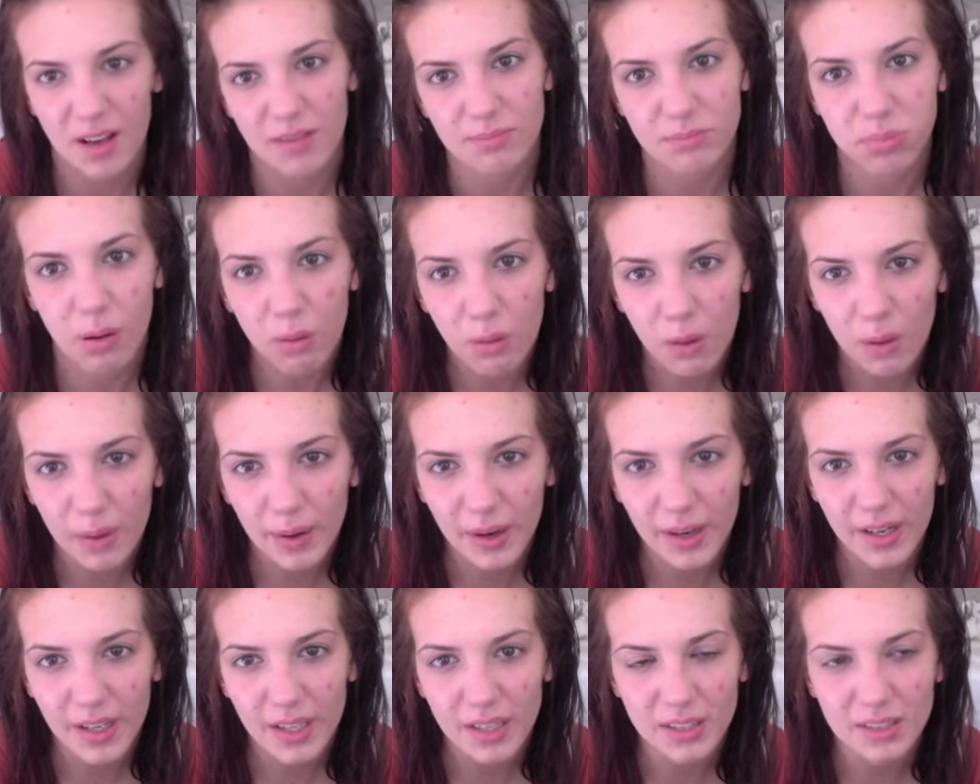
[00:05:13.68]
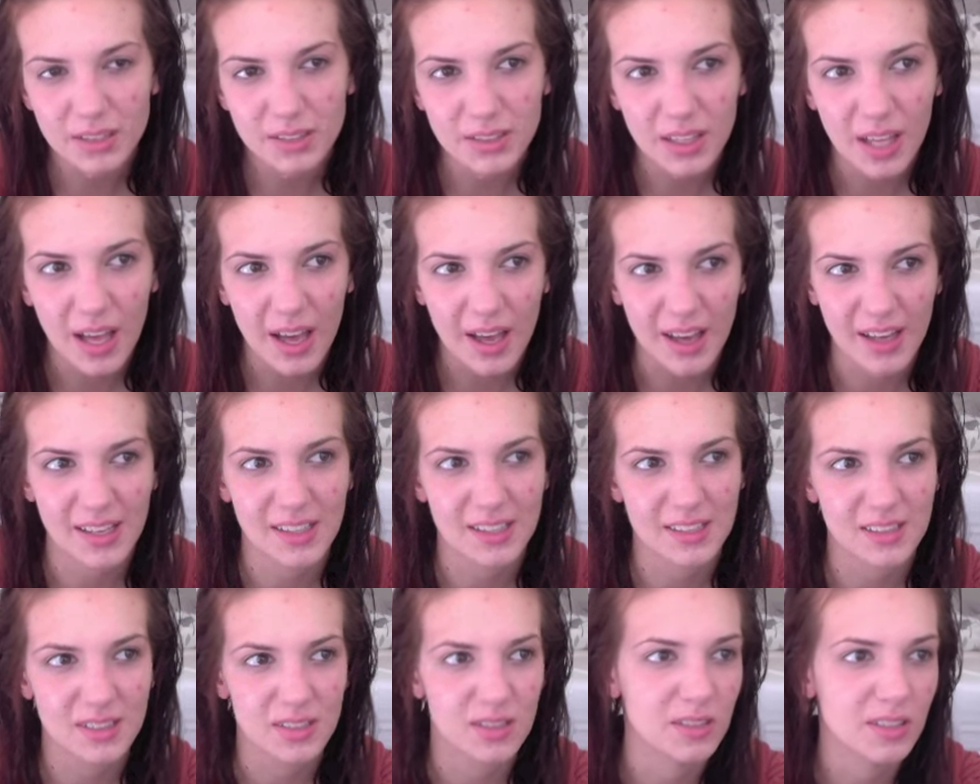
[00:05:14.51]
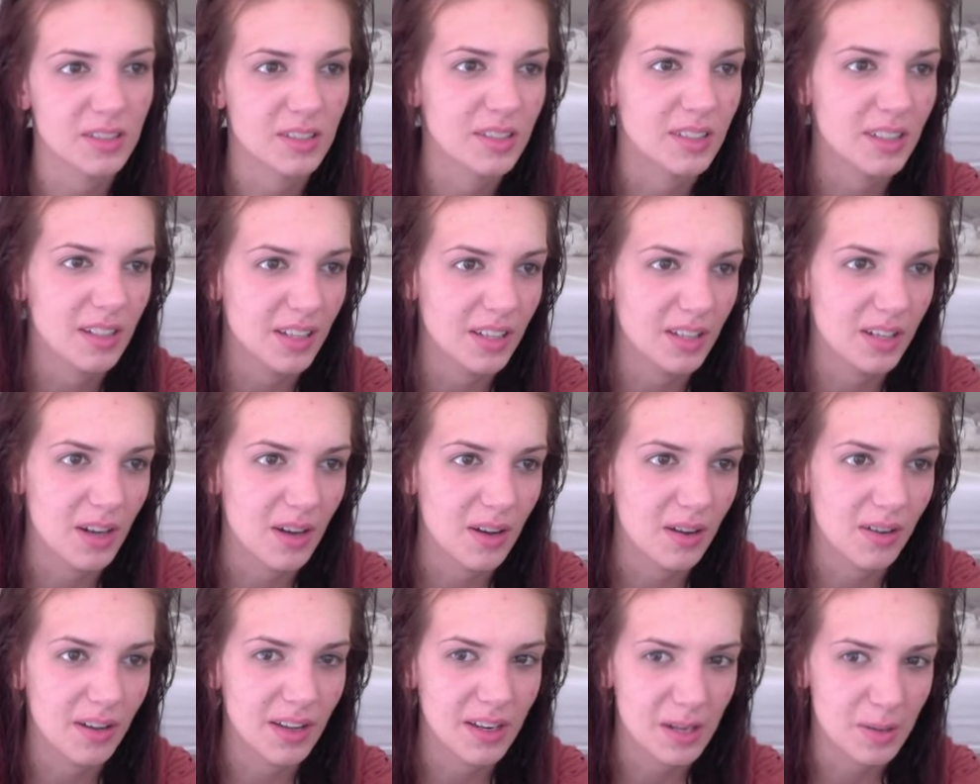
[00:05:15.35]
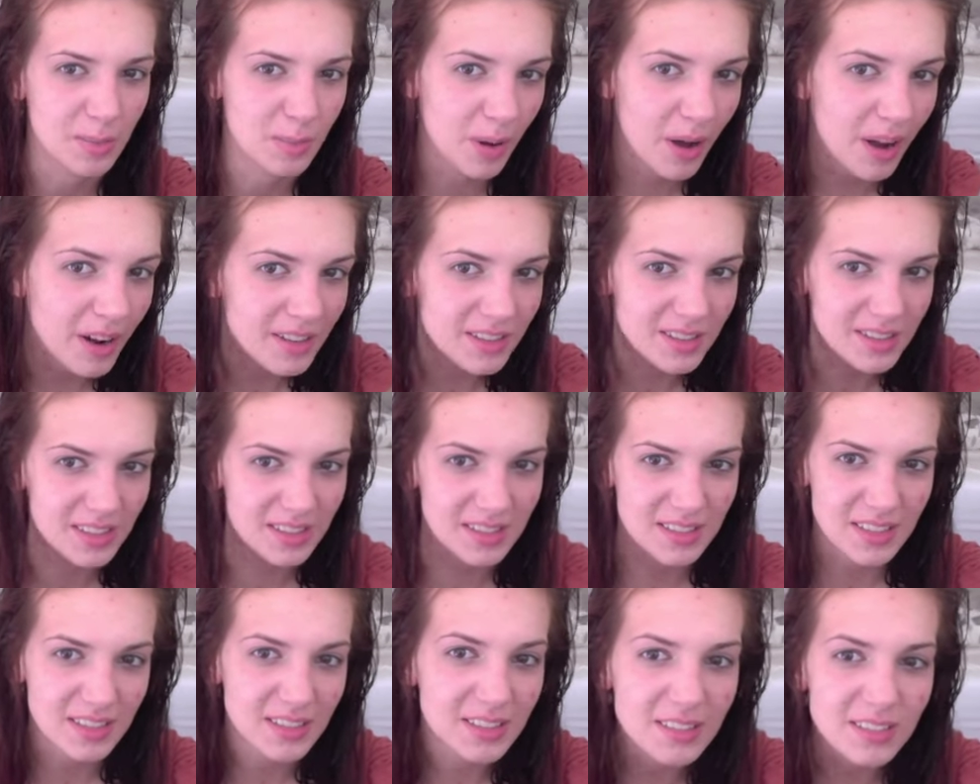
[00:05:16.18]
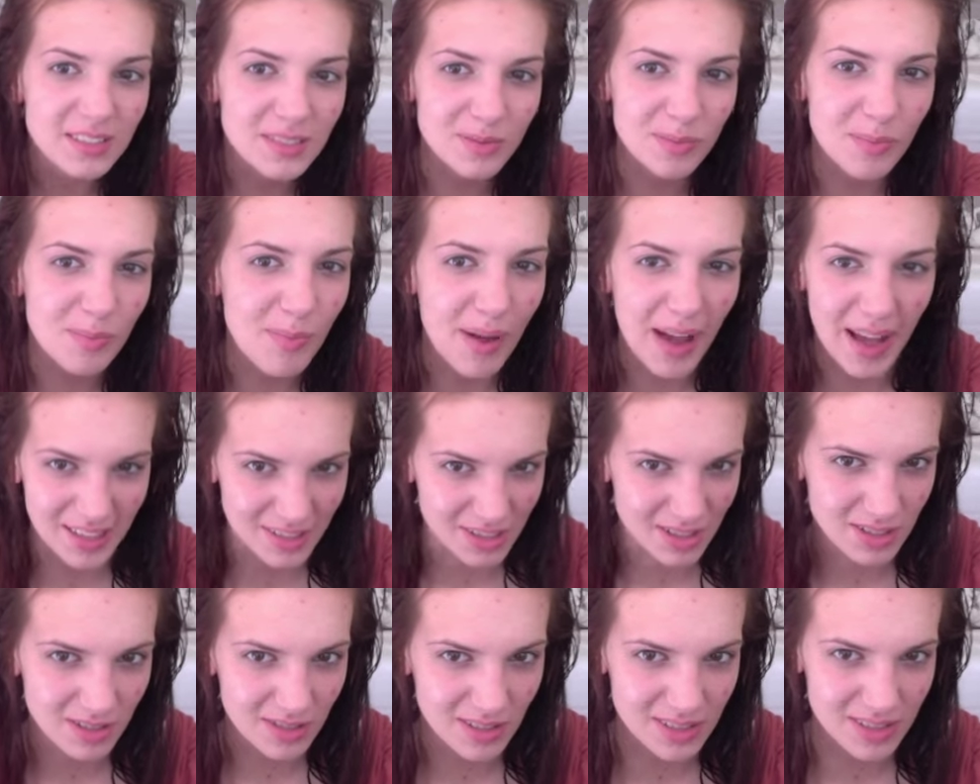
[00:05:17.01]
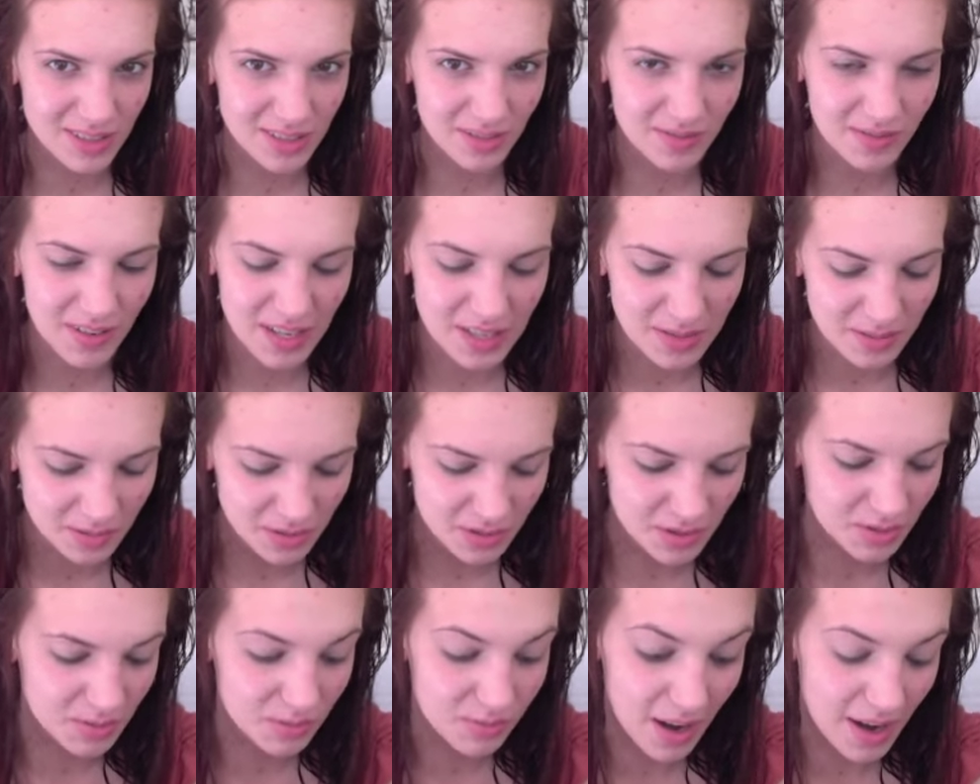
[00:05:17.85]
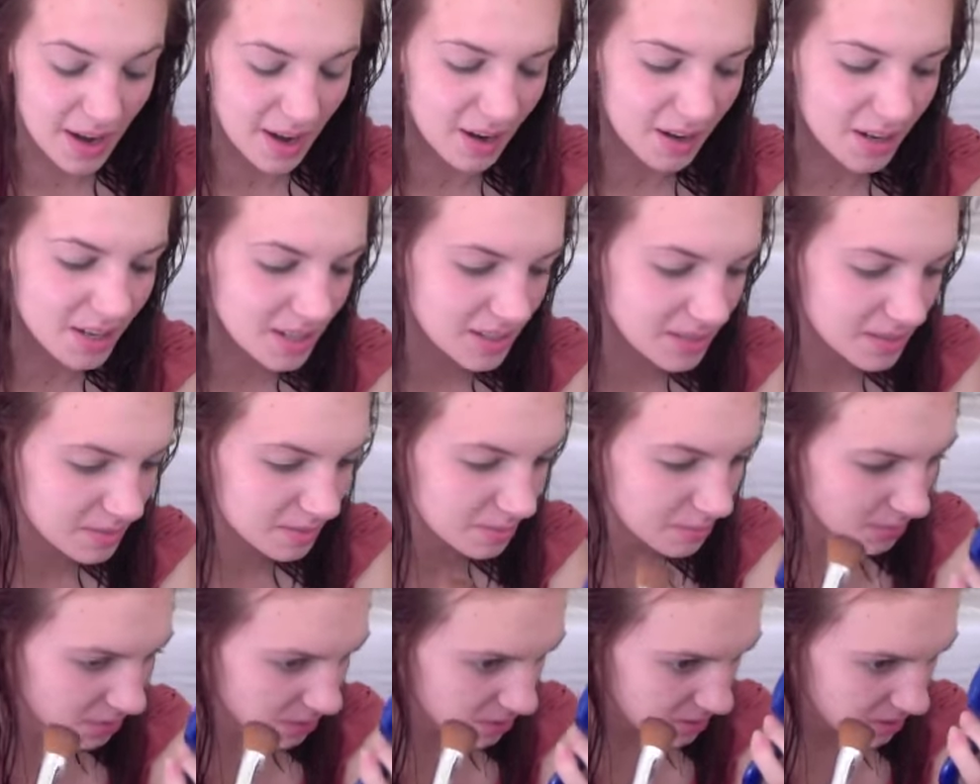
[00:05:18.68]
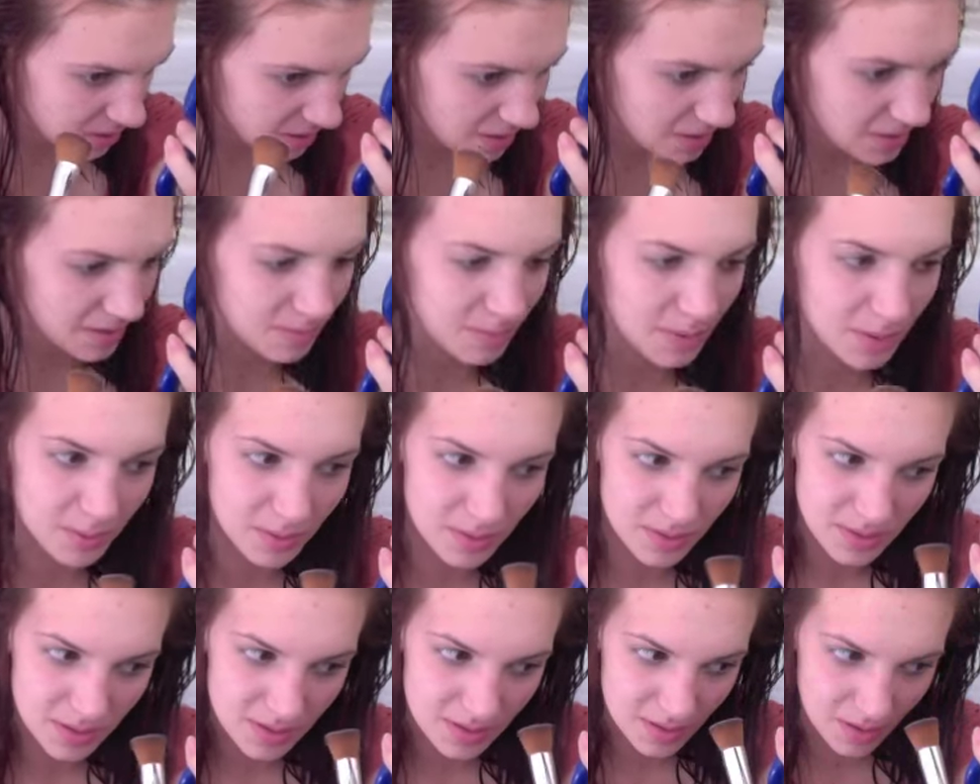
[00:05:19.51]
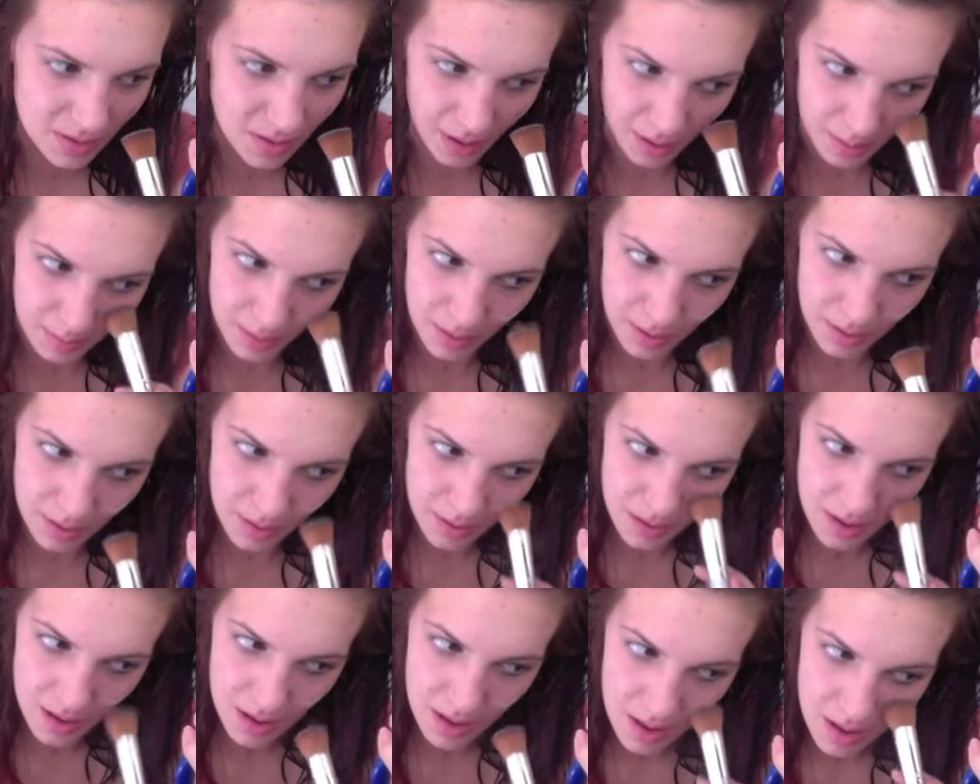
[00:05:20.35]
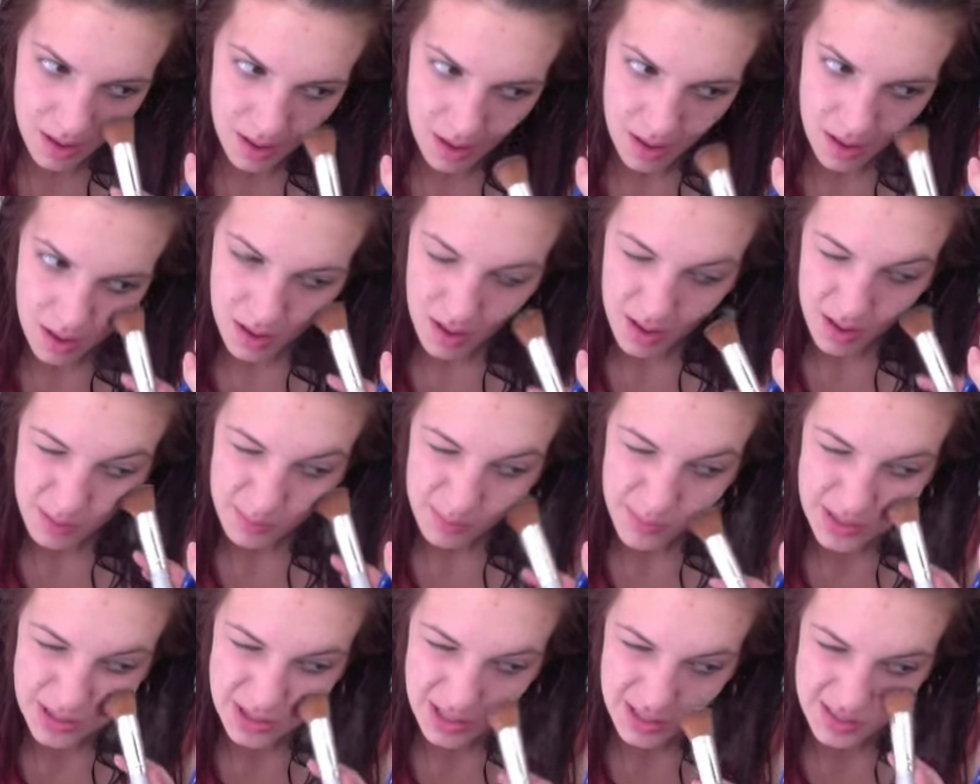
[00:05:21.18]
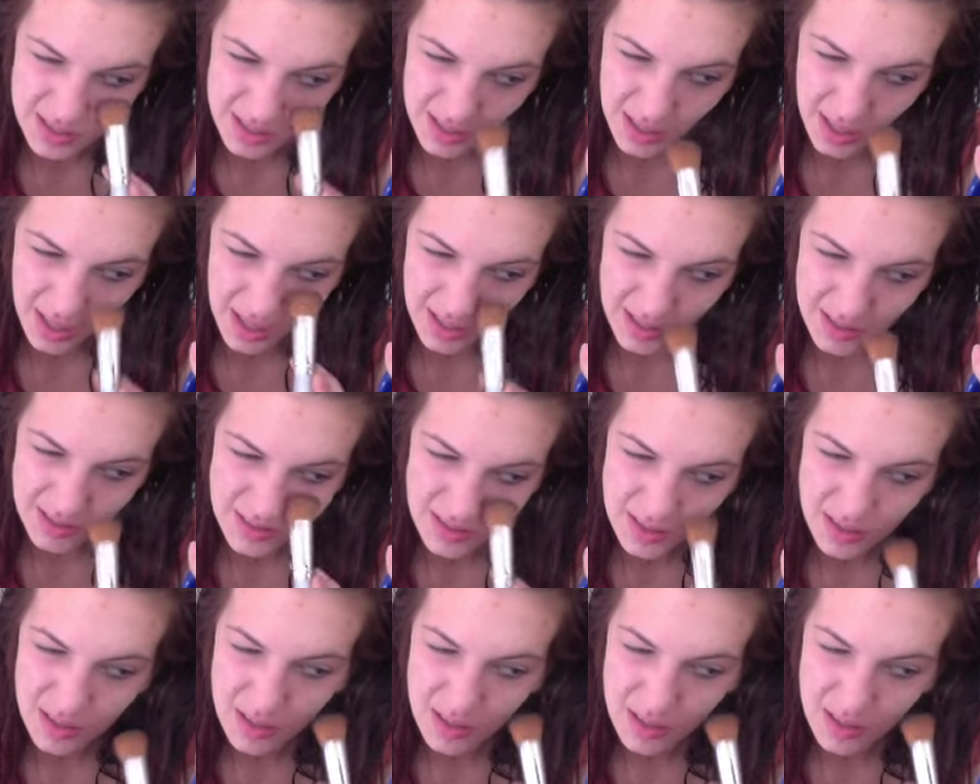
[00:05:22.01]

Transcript: pores, lines, or any parts that didn't match the rest of your face, which is rare because Lucy Minerals is incredible. But just in case,